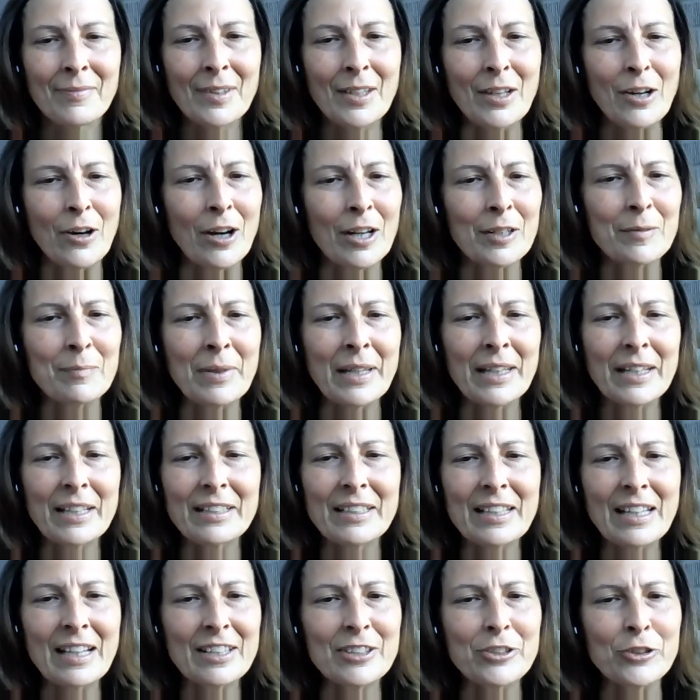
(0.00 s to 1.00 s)
God made it
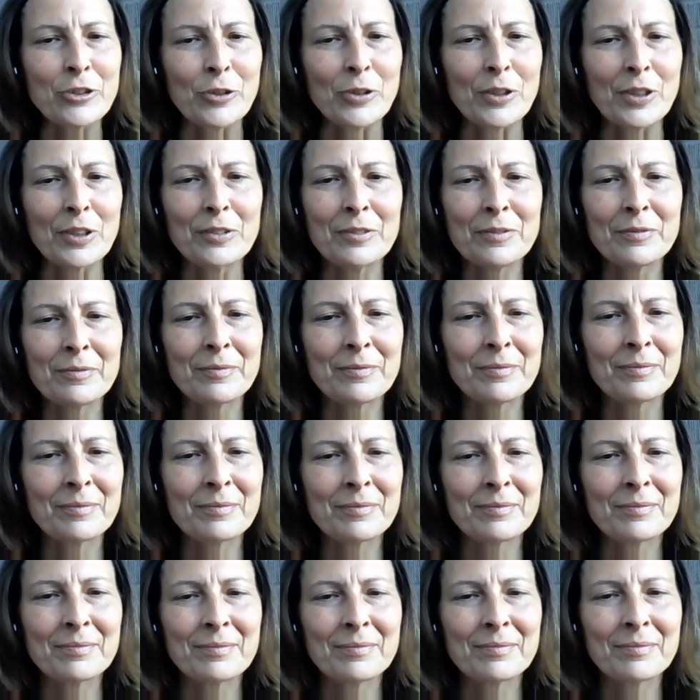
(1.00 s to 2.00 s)
natural.
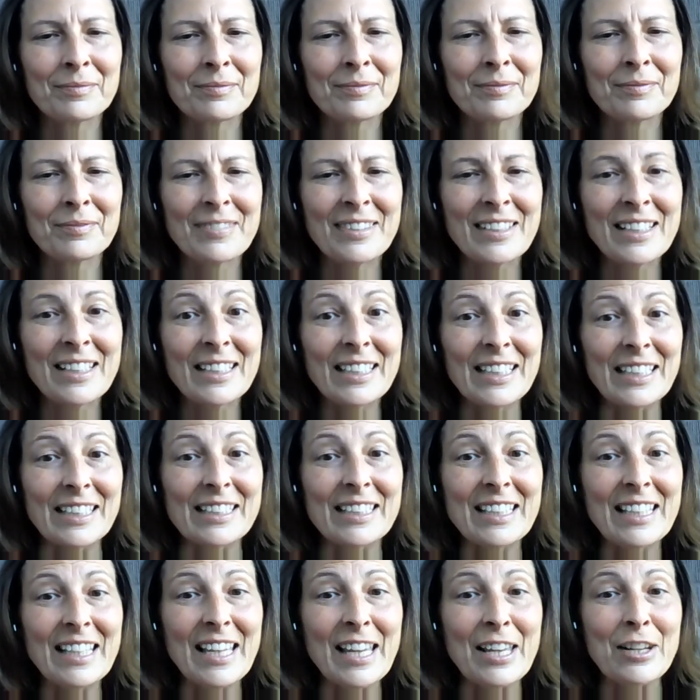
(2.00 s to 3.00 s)
It
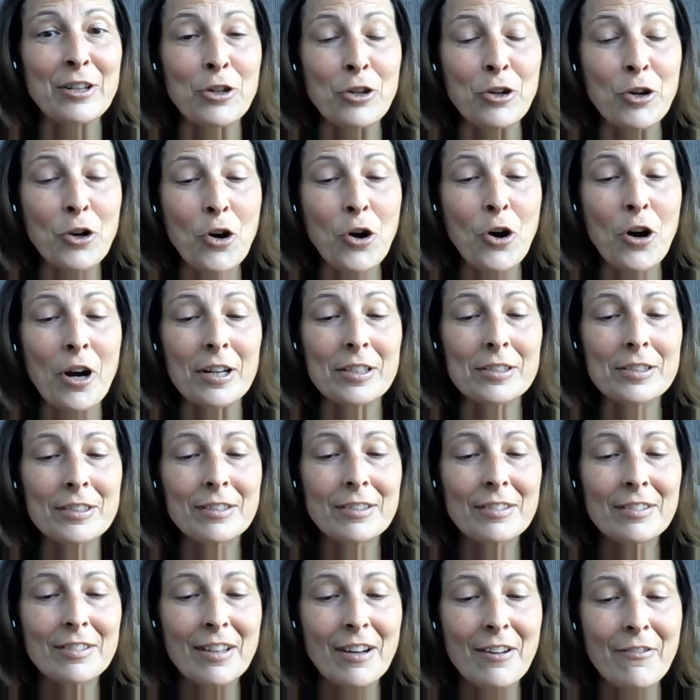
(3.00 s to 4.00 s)
cannot
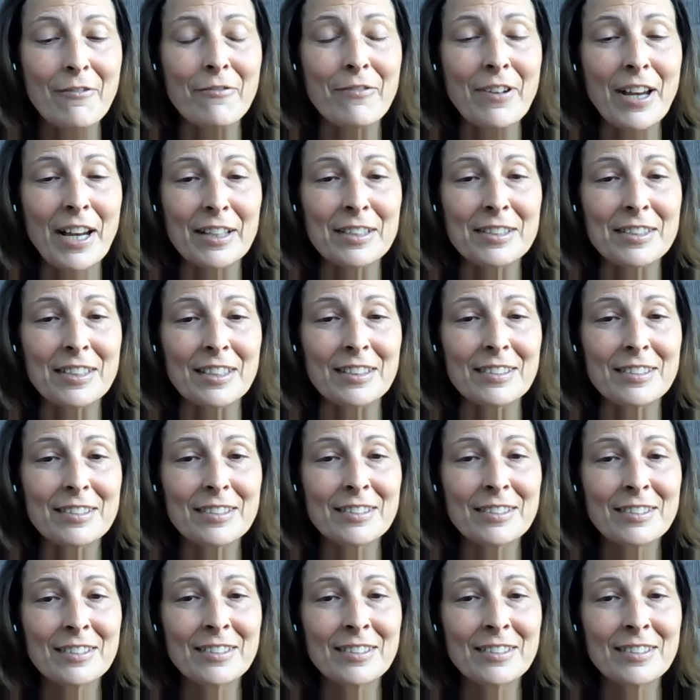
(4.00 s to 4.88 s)
affect it,